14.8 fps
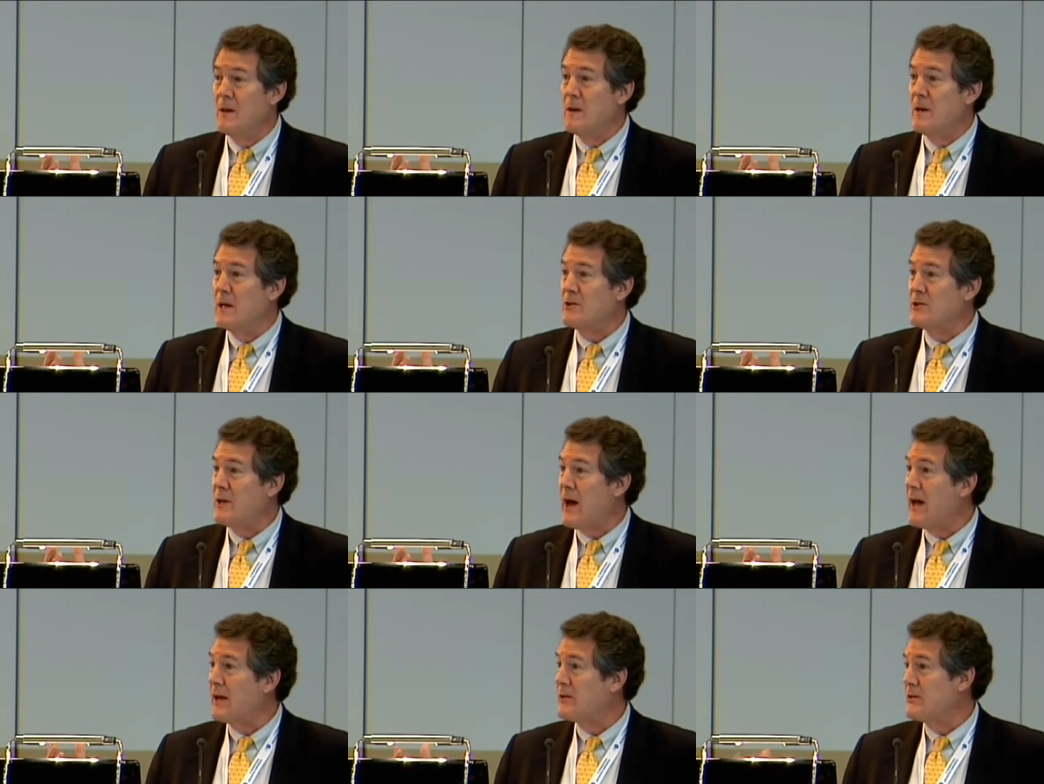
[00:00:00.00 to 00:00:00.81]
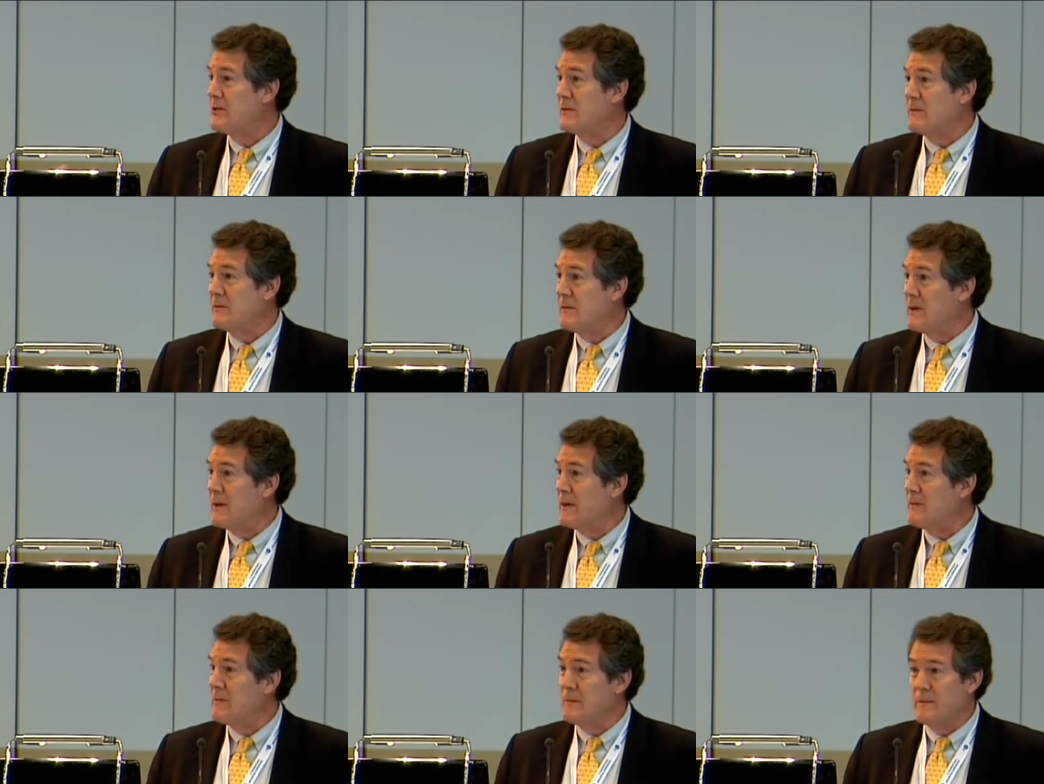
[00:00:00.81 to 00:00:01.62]
It's not
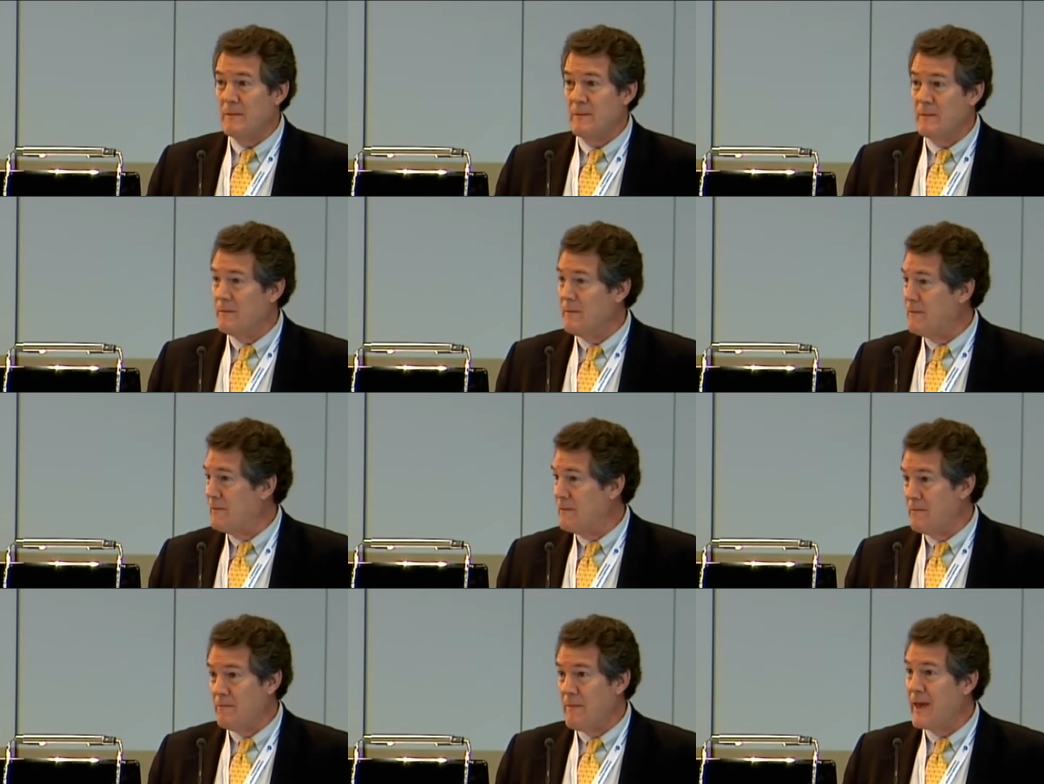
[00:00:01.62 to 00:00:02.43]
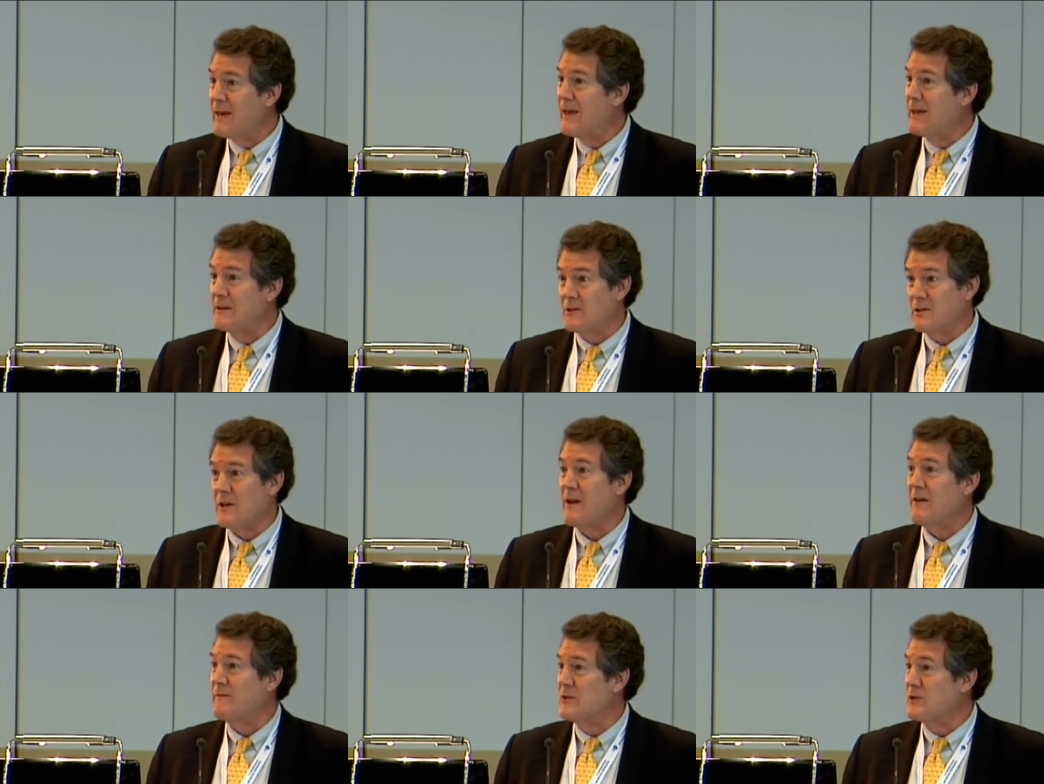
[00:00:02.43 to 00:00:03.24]
um, making
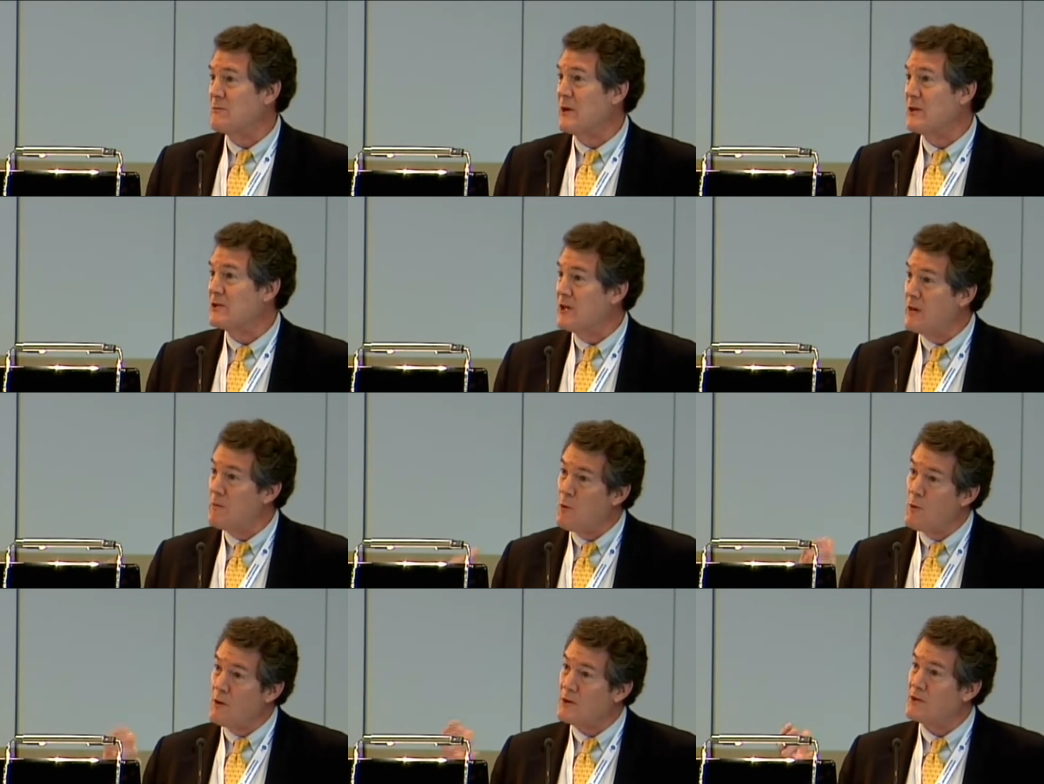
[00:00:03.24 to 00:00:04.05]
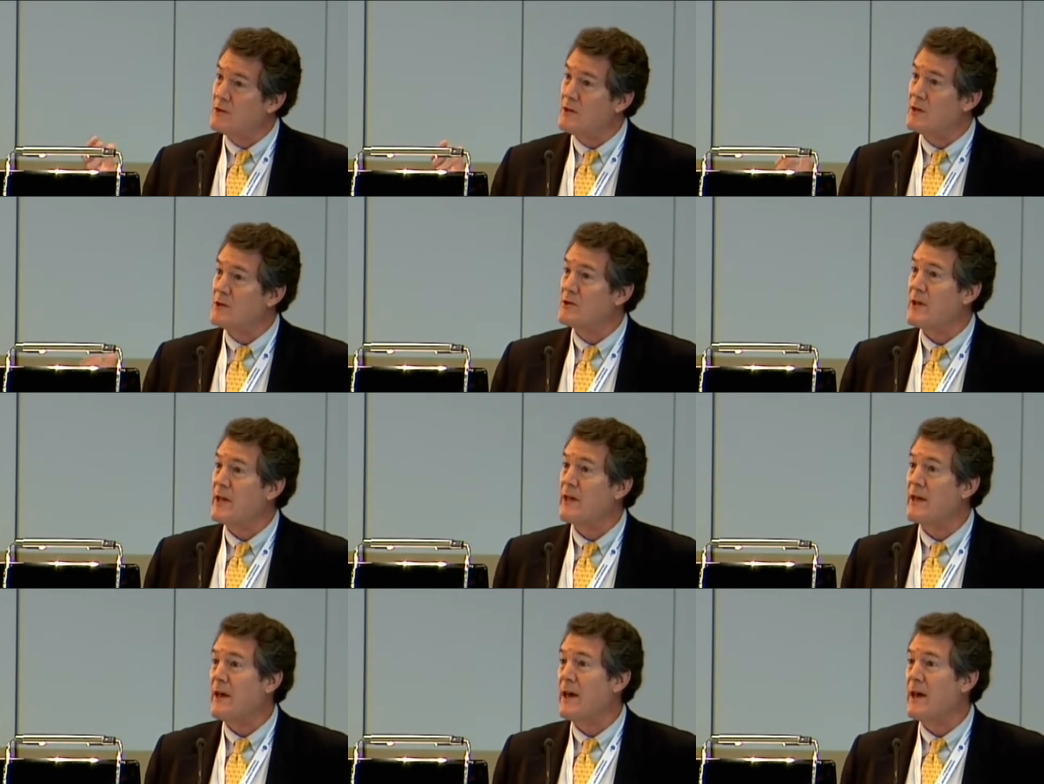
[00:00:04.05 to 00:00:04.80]
stuff as much anymore as, as thinking